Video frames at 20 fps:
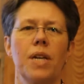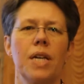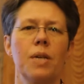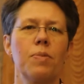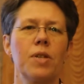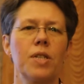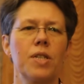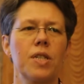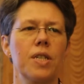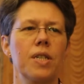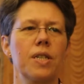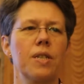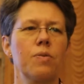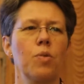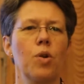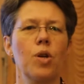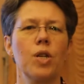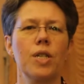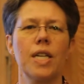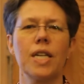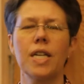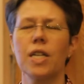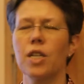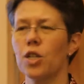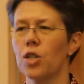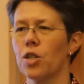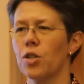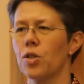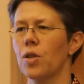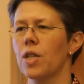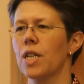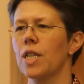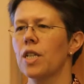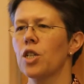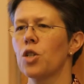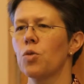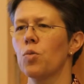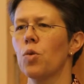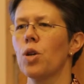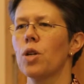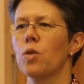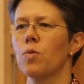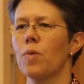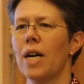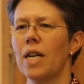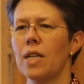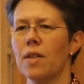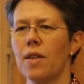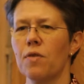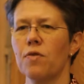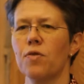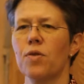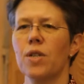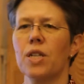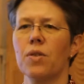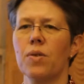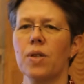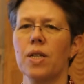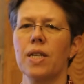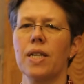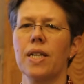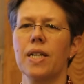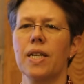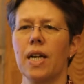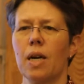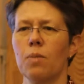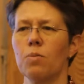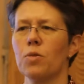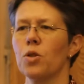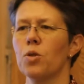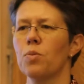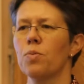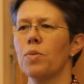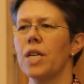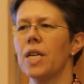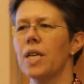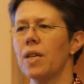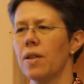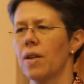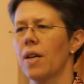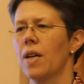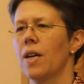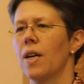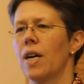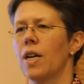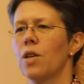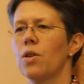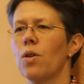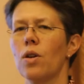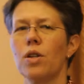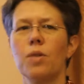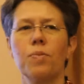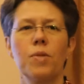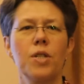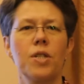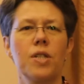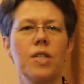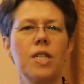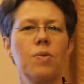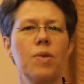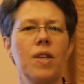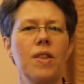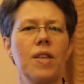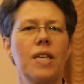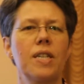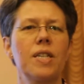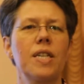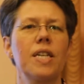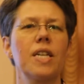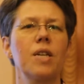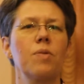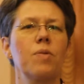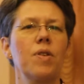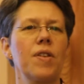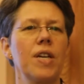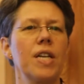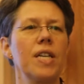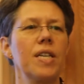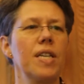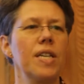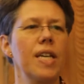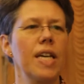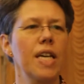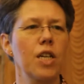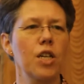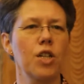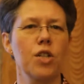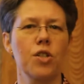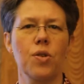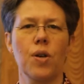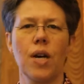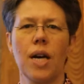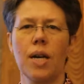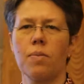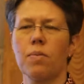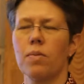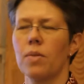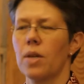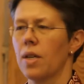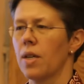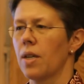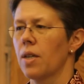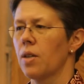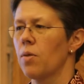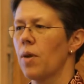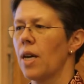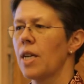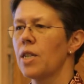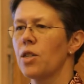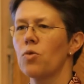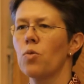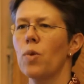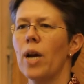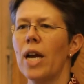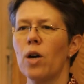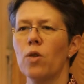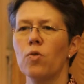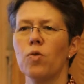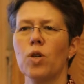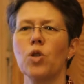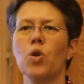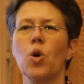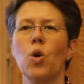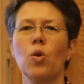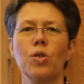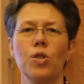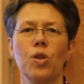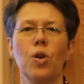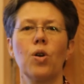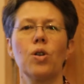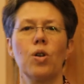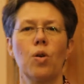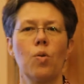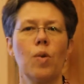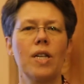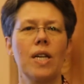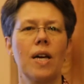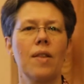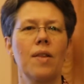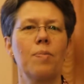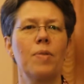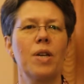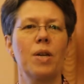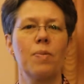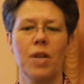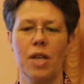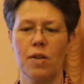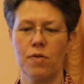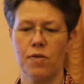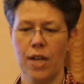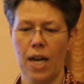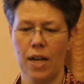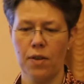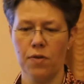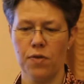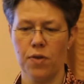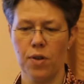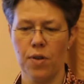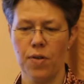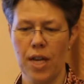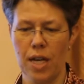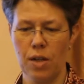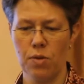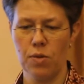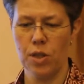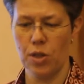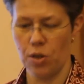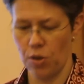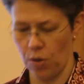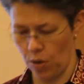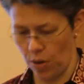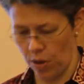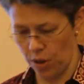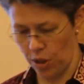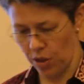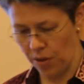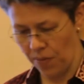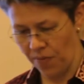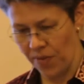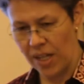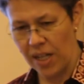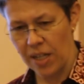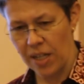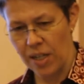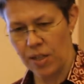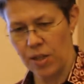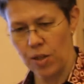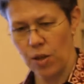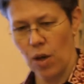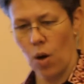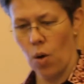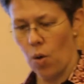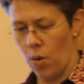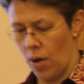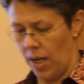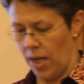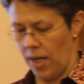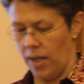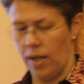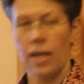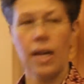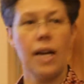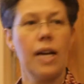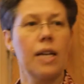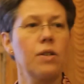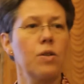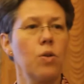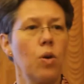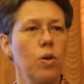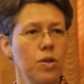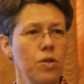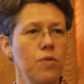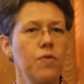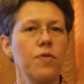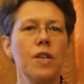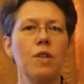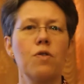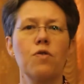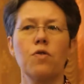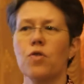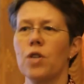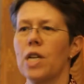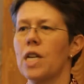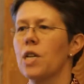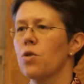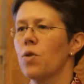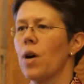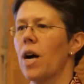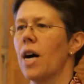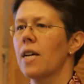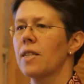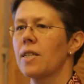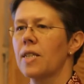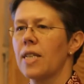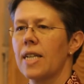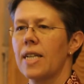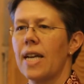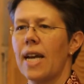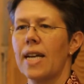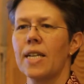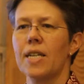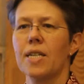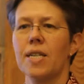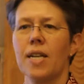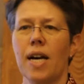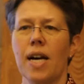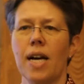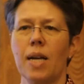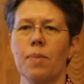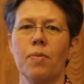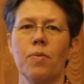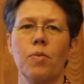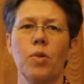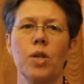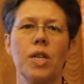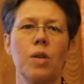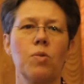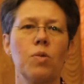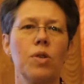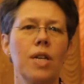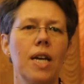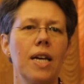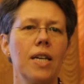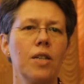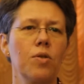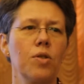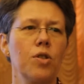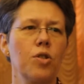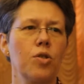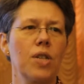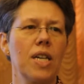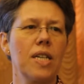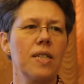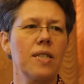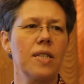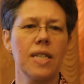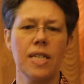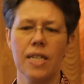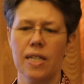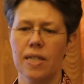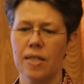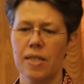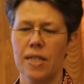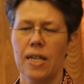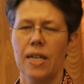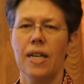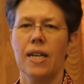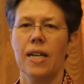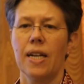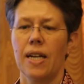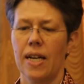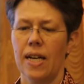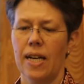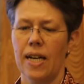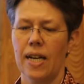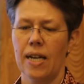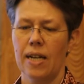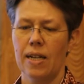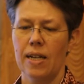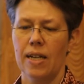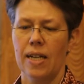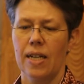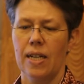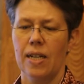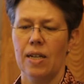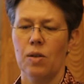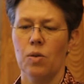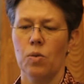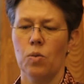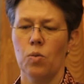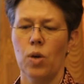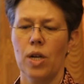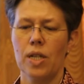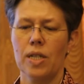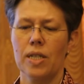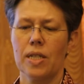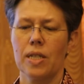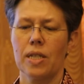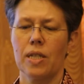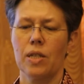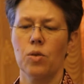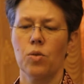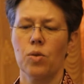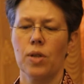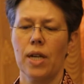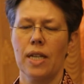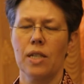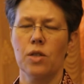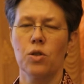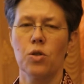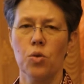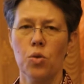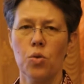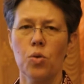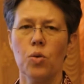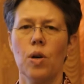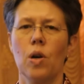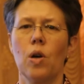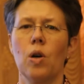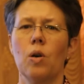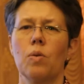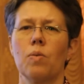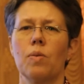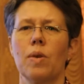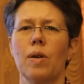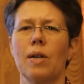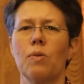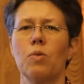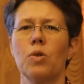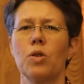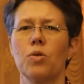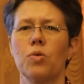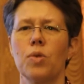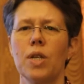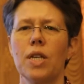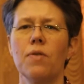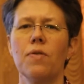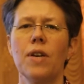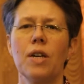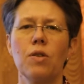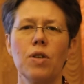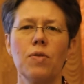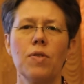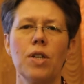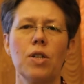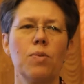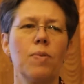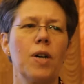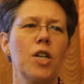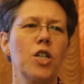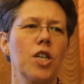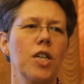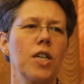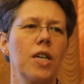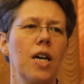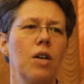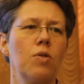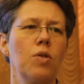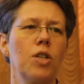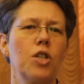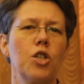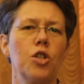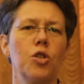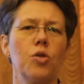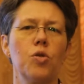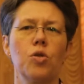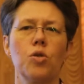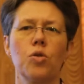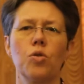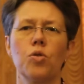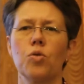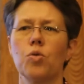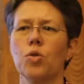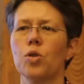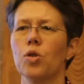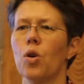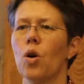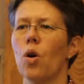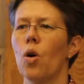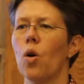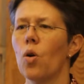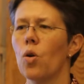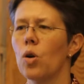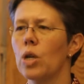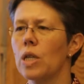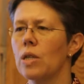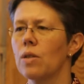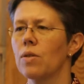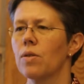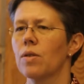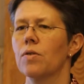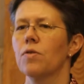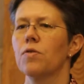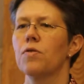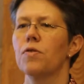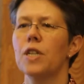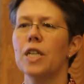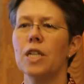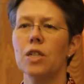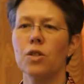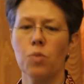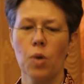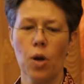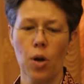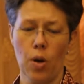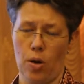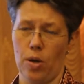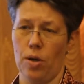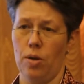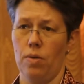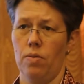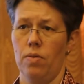papers in World Englishes or English worldwide, they frequently come to me anonymously when they're dealing with Indian English. So I'm quite aware of what goes on or what other people have done for their research. So, and also feel free to ask at any time. What I would like to stress is what you can do, or I would really very, very much encourage you to do your own field work,